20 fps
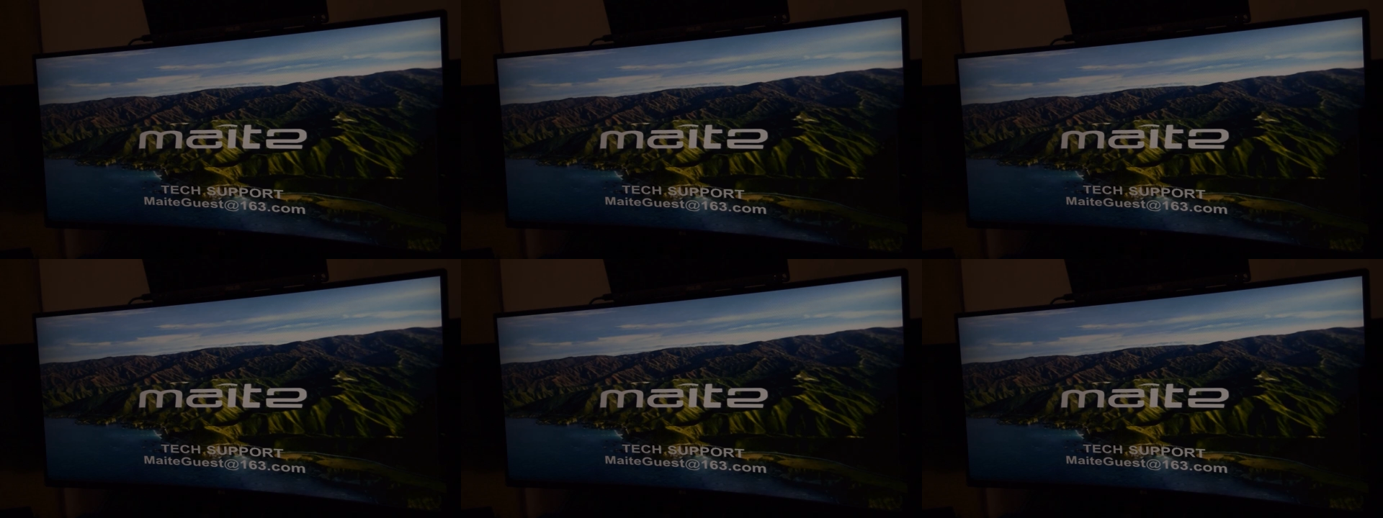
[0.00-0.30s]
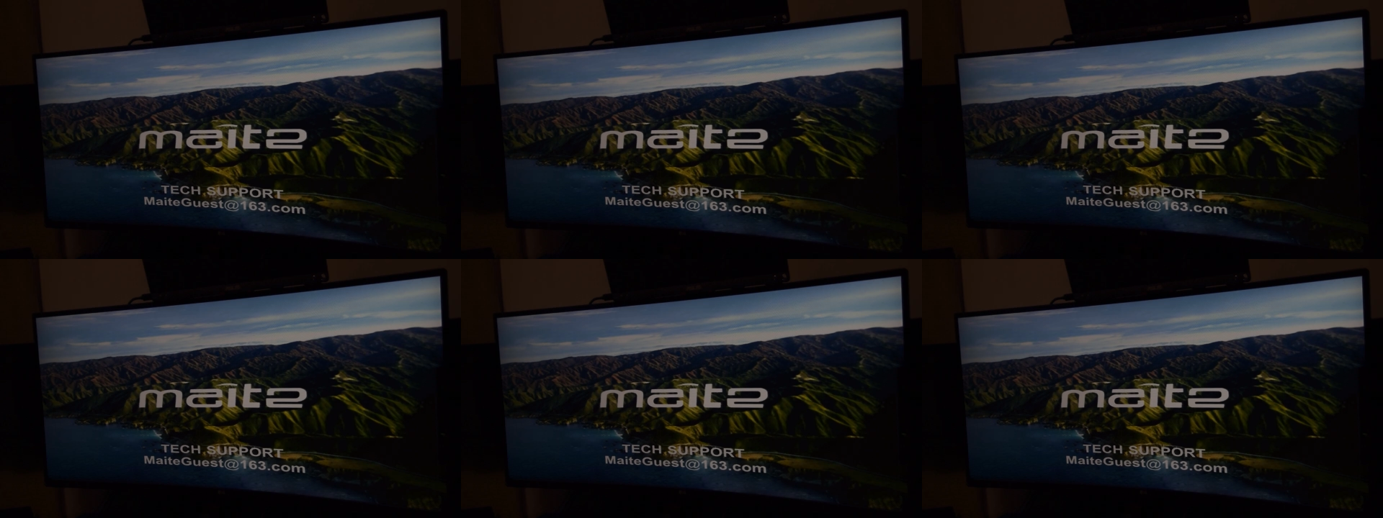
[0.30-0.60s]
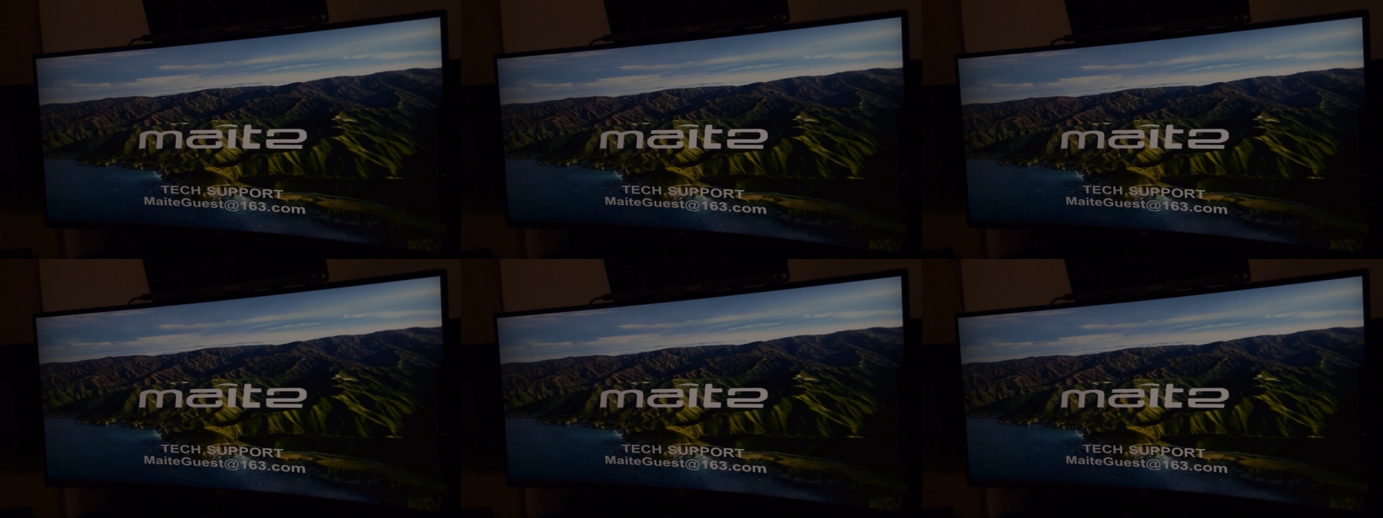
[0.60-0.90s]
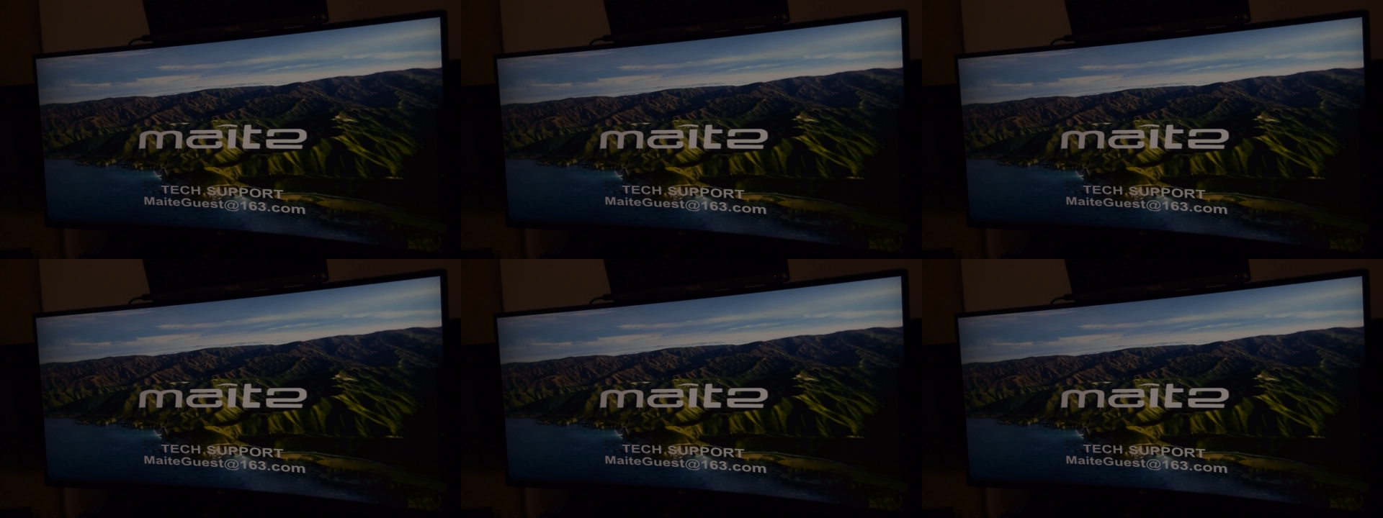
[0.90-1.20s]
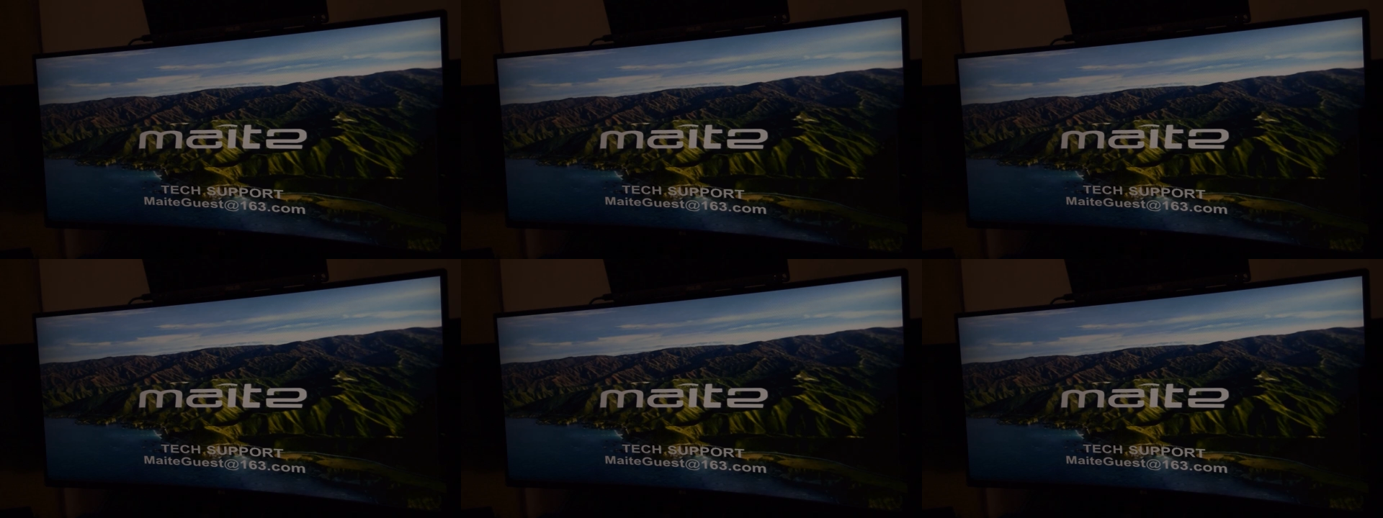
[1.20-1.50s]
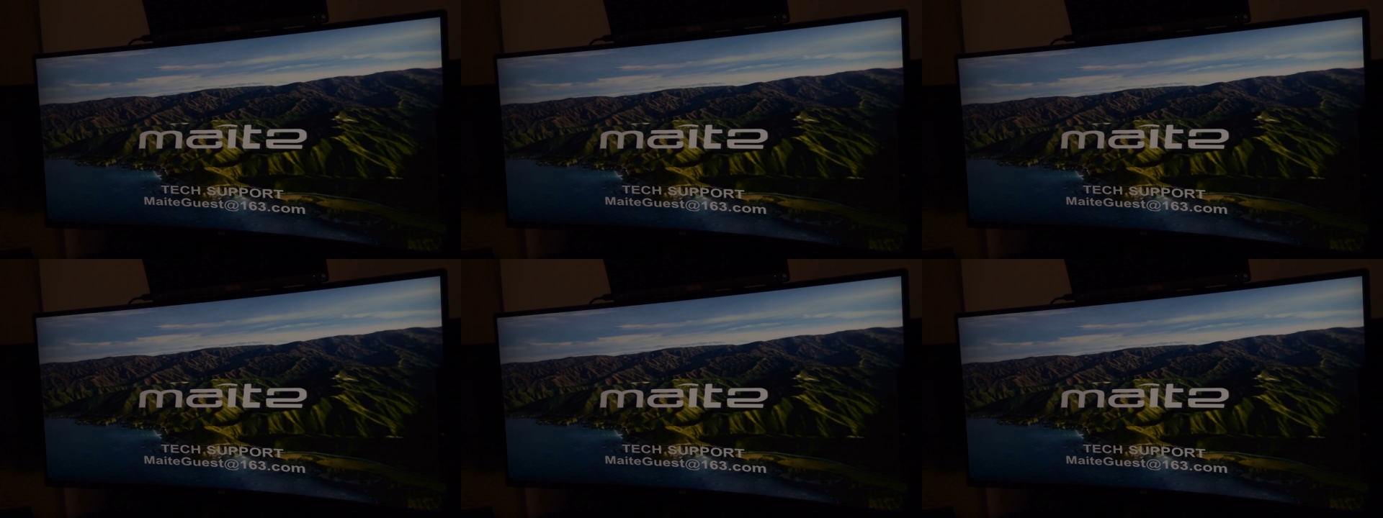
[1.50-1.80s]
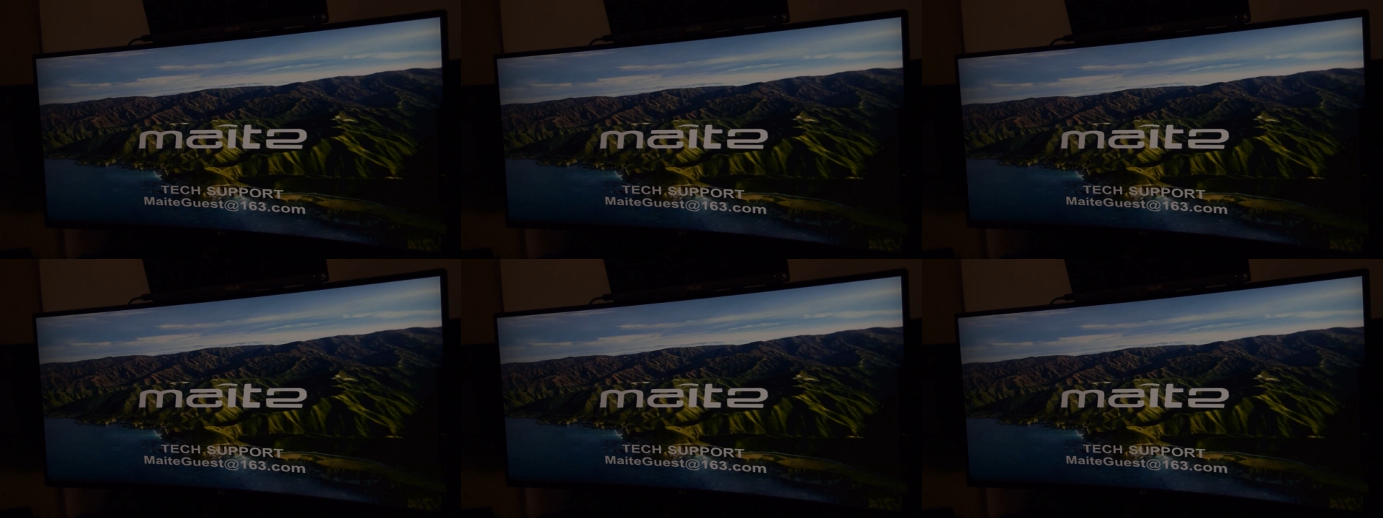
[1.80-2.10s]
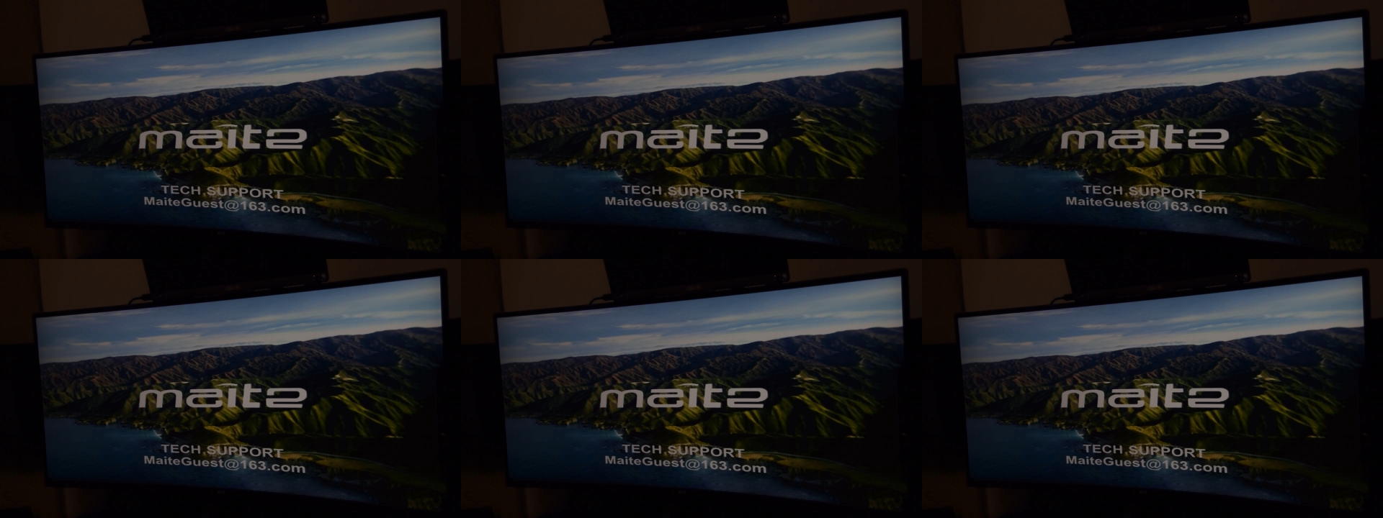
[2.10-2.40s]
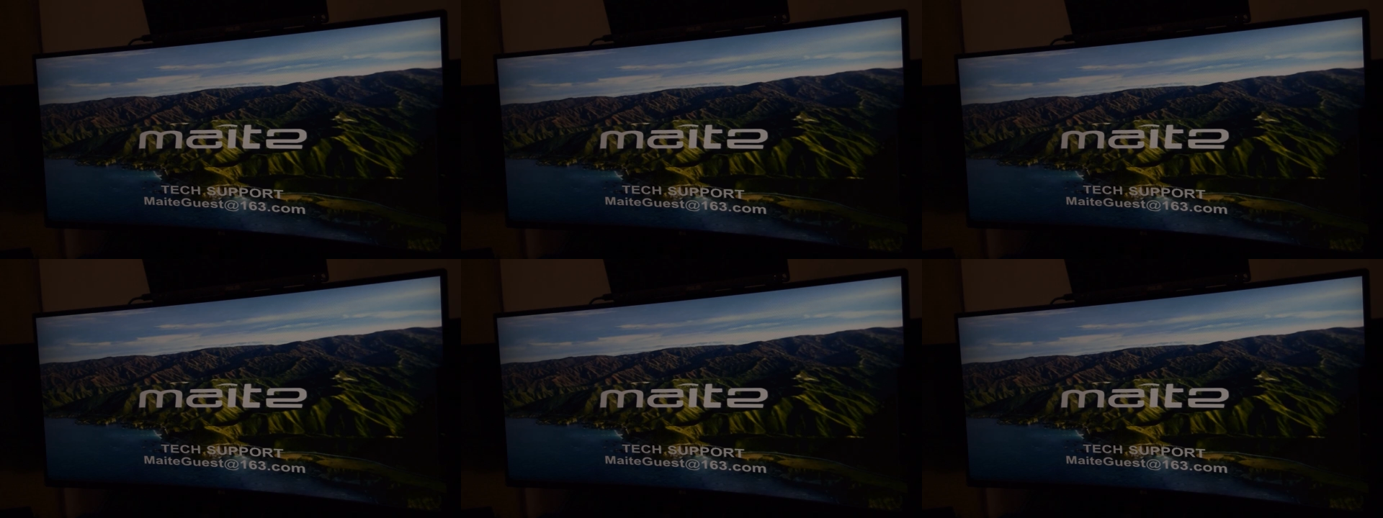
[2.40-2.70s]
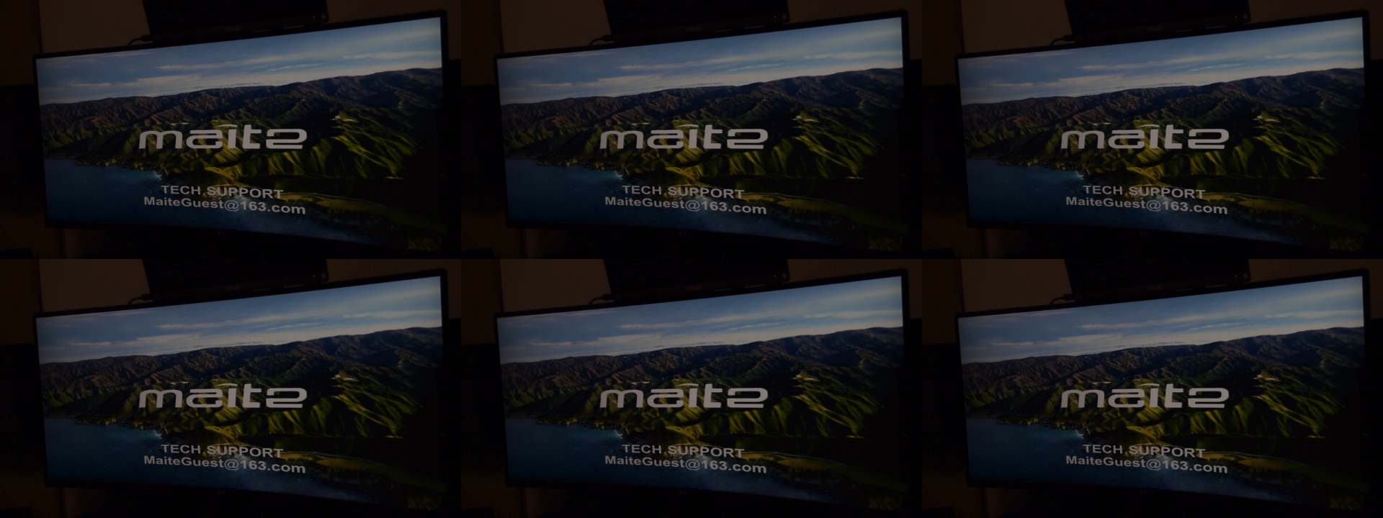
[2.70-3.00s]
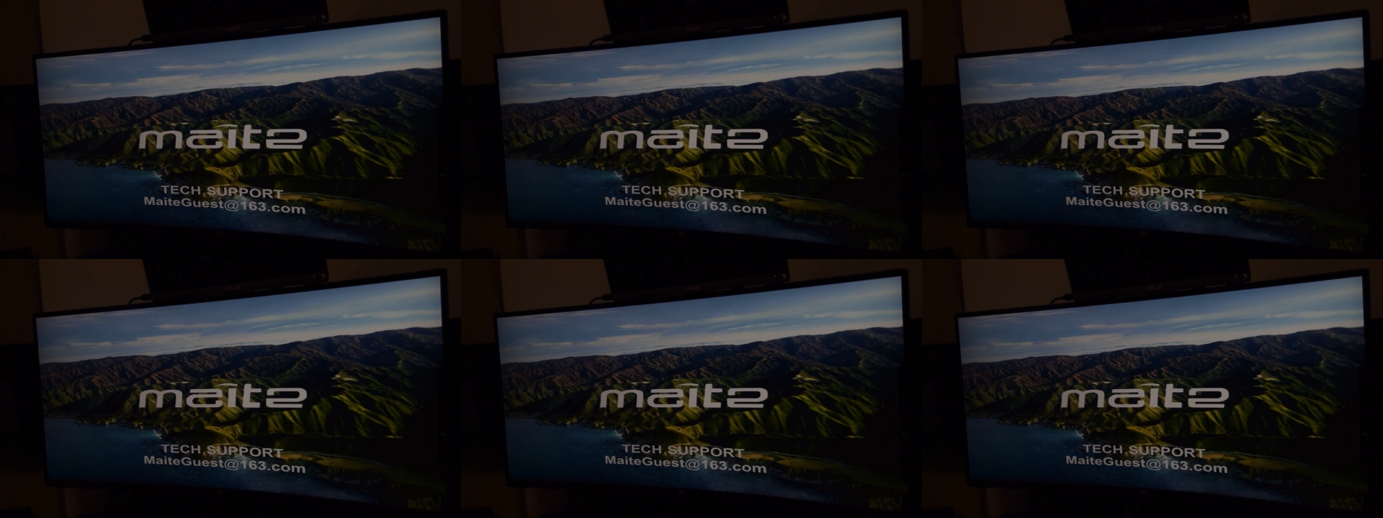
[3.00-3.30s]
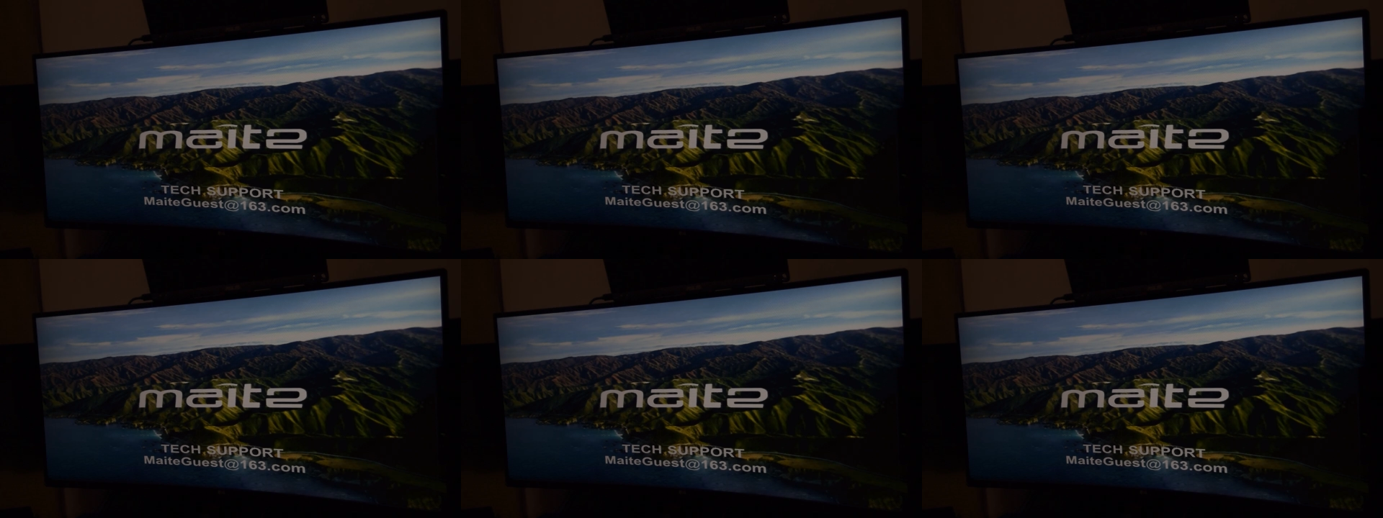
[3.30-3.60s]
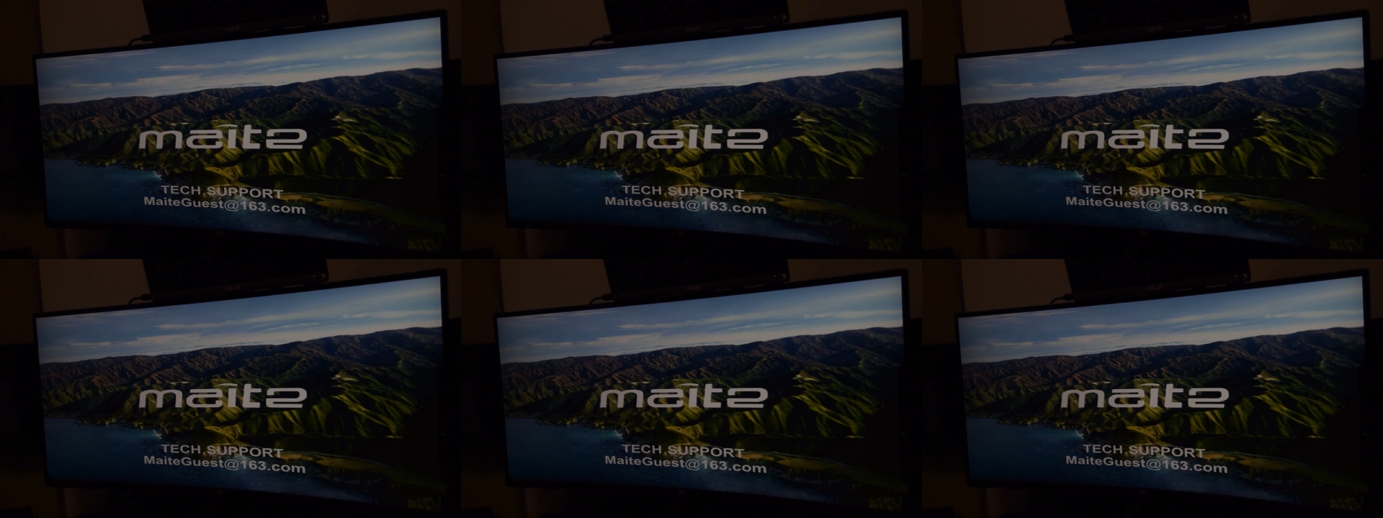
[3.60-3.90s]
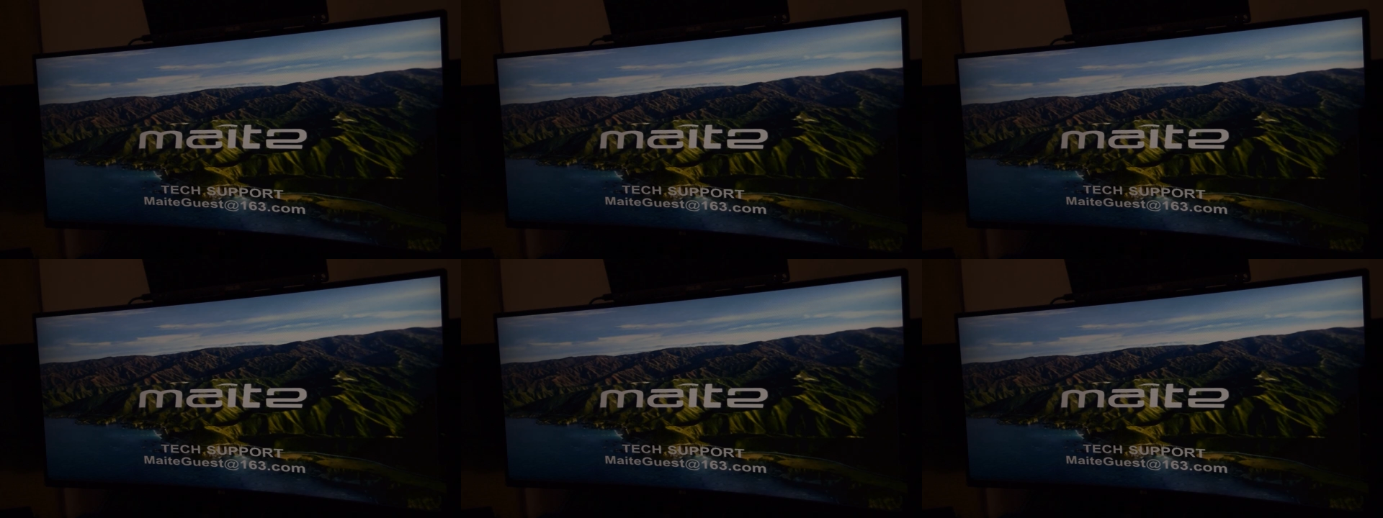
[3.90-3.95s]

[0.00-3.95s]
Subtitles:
(no speaker visible)